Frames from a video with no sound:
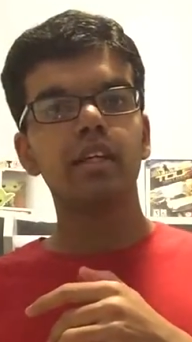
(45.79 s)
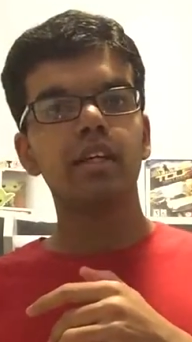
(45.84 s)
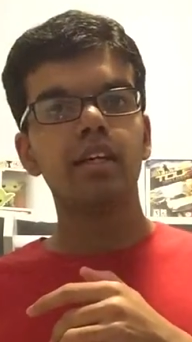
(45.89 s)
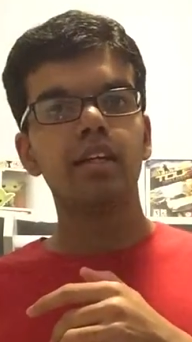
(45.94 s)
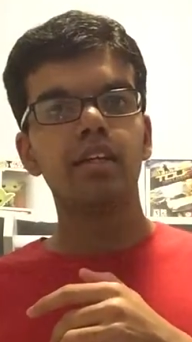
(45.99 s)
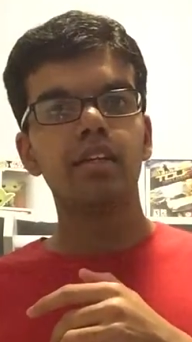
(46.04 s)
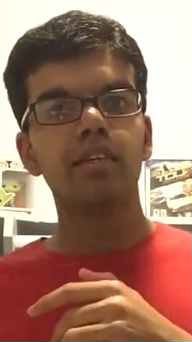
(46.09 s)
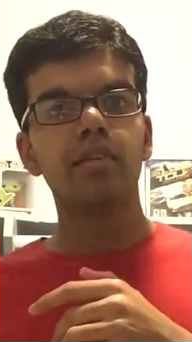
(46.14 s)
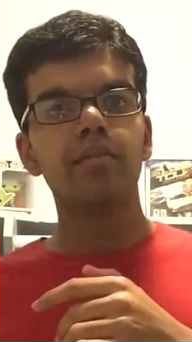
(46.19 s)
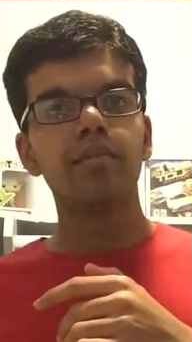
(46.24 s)

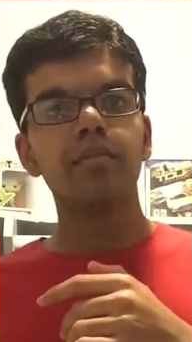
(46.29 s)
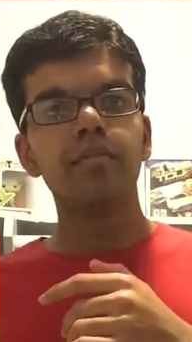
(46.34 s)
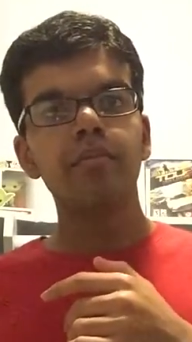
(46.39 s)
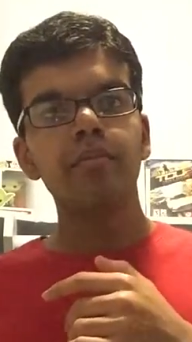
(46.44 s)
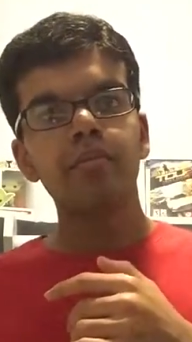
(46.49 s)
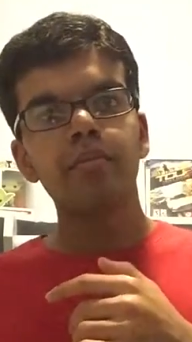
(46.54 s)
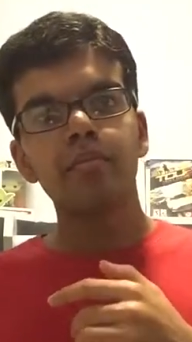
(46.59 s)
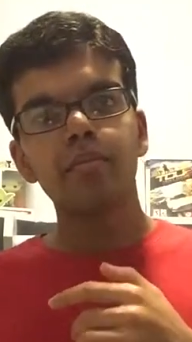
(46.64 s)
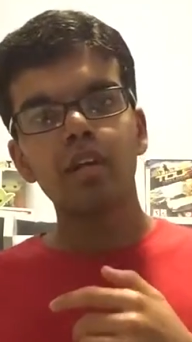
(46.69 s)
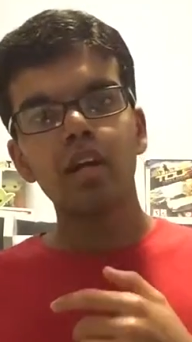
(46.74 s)
And,
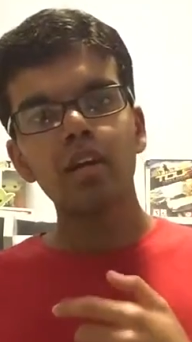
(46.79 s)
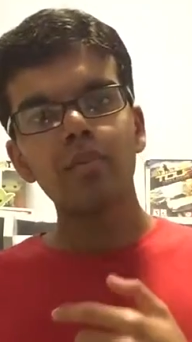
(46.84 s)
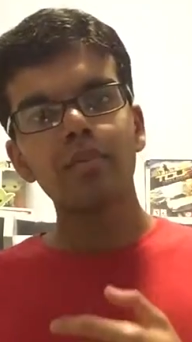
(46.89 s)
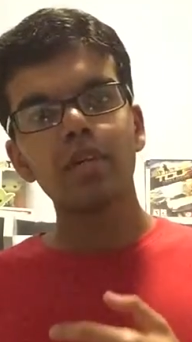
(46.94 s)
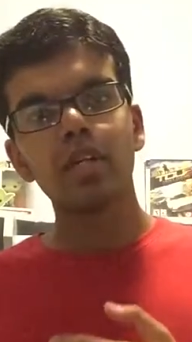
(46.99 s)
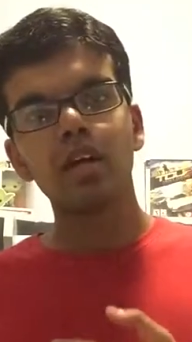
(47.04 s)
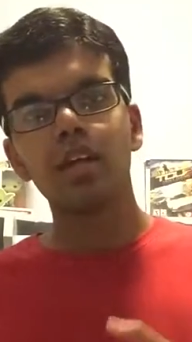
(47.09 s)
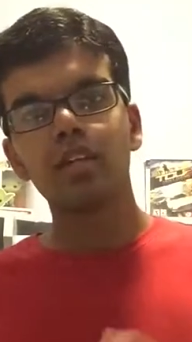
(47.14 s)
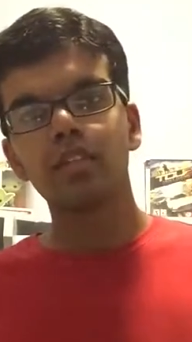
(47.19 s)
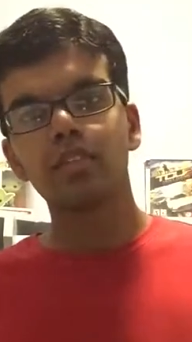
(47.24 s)
gotta
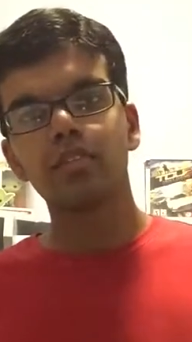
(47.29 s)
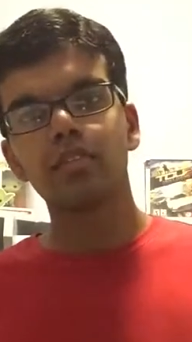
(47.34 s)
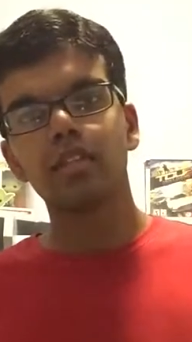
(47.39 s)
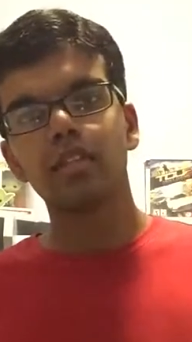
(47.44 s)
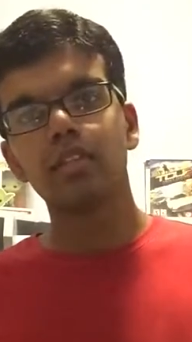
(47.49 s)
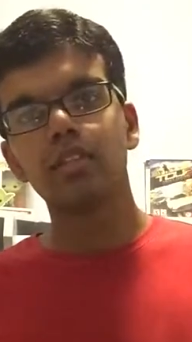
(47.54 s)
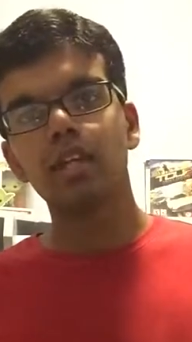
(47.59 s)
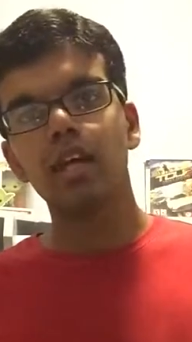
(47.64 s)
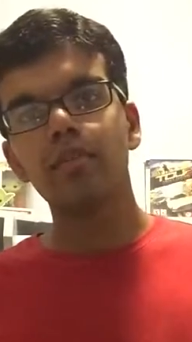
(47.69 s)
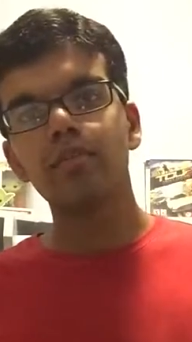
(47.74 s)
be honest with
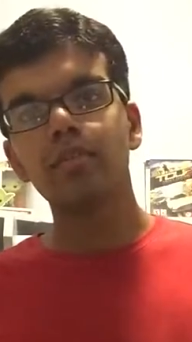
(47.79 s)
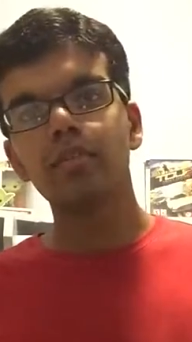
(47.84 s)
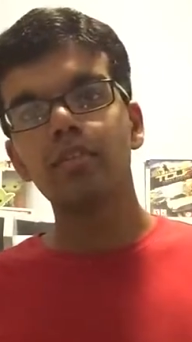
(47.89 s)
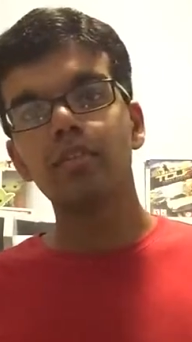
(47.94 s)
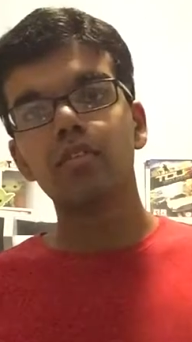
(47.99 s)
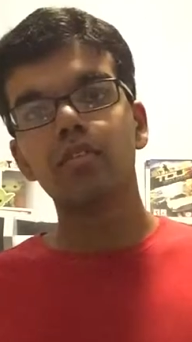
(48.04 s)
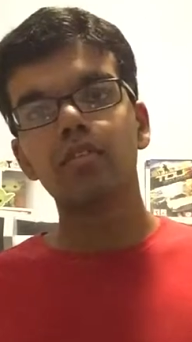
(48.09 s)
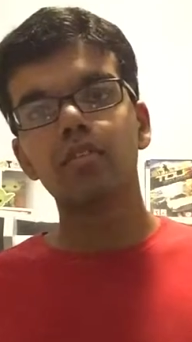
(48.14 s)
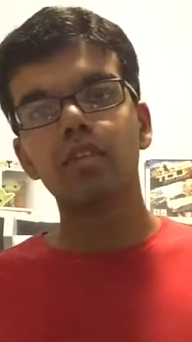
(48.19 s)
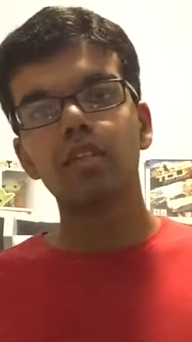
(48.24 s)
you,
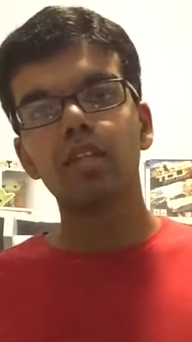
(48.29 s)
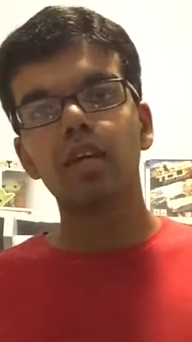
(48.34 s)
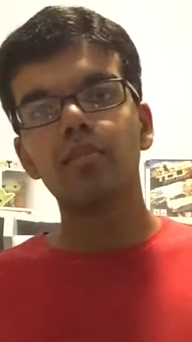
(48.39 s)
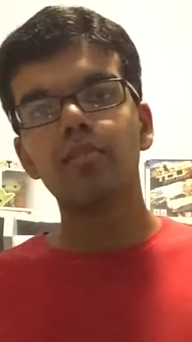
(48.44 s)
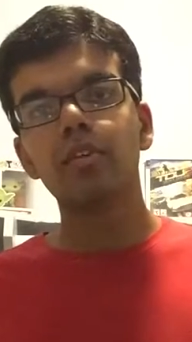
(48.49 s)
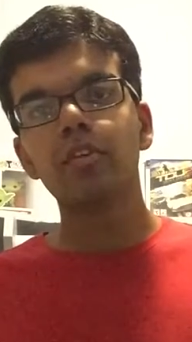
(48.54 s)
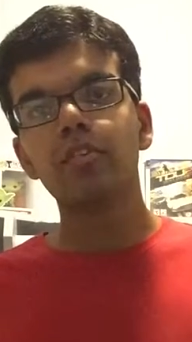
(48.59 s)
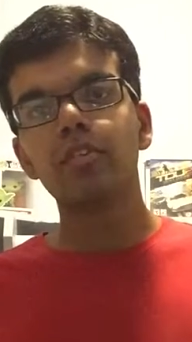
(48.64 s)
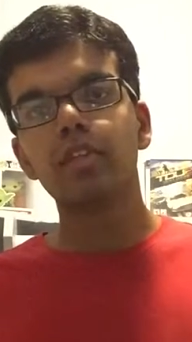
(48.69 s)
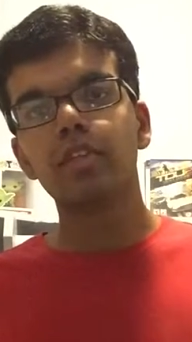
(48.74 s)
that
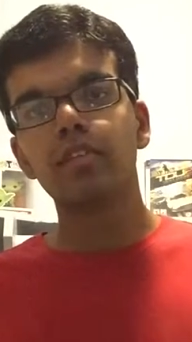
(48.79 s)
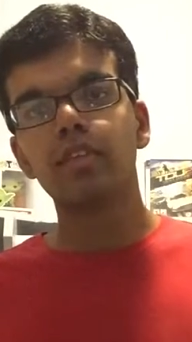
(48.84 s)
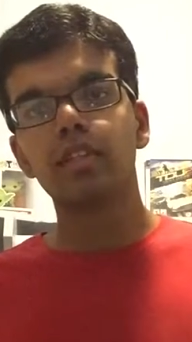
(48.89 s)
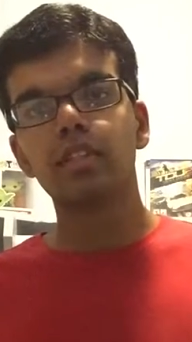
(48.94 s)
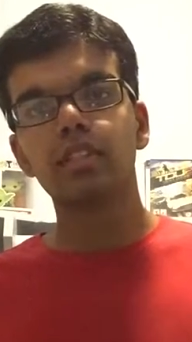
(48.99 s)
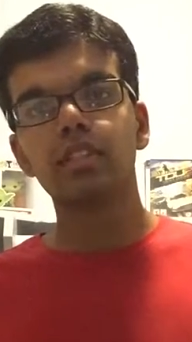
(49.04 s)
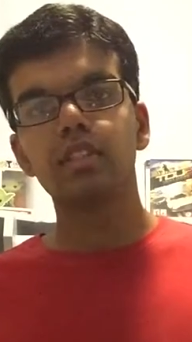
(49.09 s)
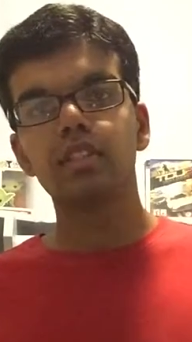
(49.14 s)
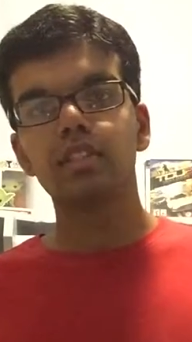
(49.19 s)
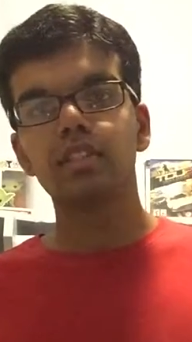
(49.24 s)
movie
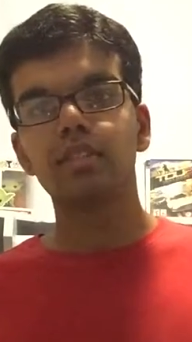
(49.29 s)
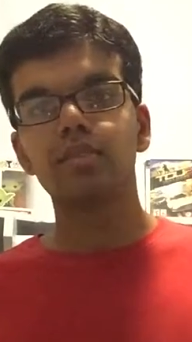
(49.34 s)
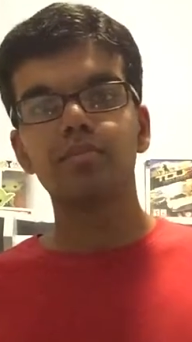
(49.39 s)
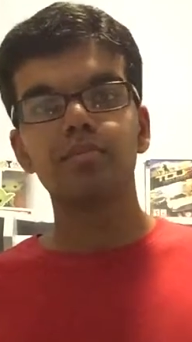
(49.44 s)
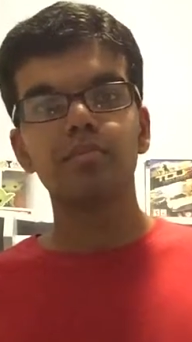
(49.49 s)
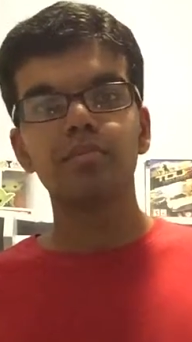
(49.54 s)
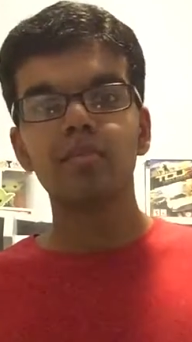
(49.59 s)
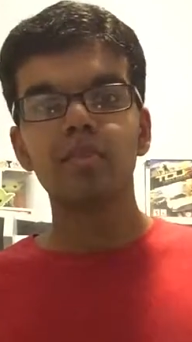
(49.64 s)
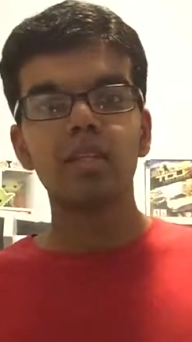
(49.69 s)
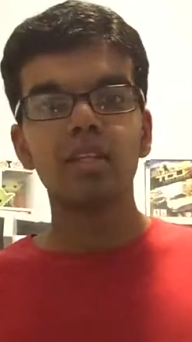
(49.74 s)
was just,
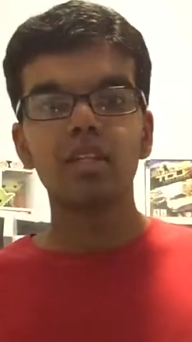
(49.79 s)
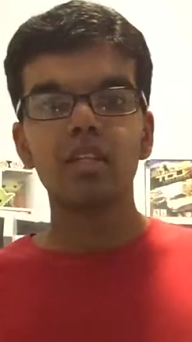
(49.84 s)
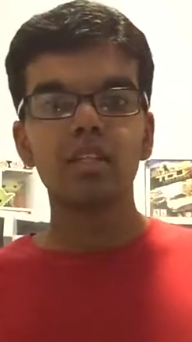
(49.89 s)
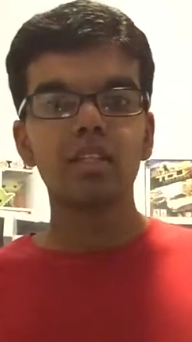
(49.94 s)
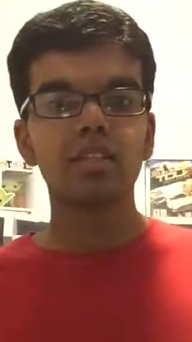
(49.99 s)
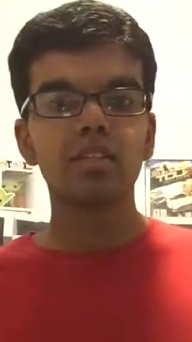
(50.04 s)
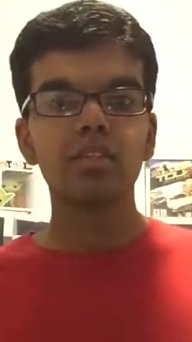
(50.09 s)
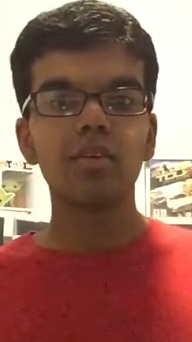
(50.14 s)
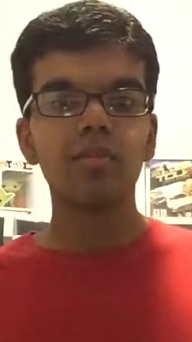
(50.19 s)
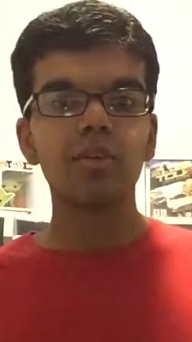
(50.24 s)

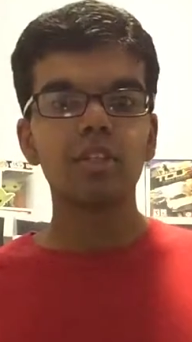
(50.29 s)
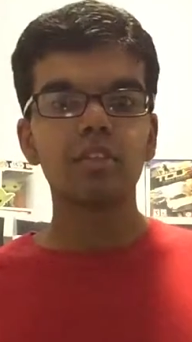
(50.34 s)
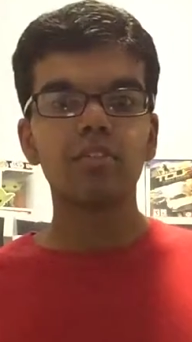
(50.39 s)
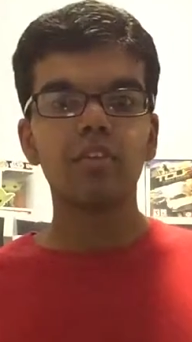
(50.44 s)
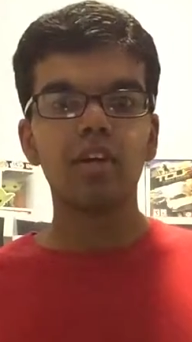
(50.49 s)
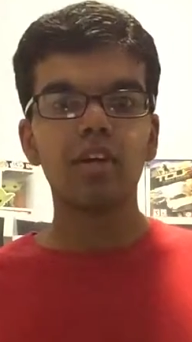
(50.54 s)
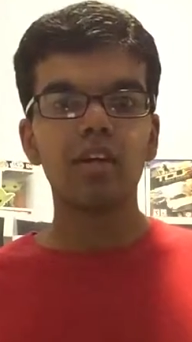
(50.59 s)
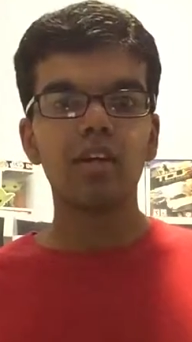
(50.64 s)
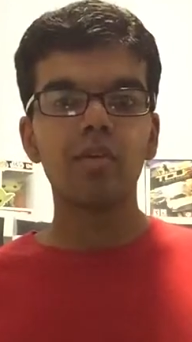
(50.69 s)
it's so much fun.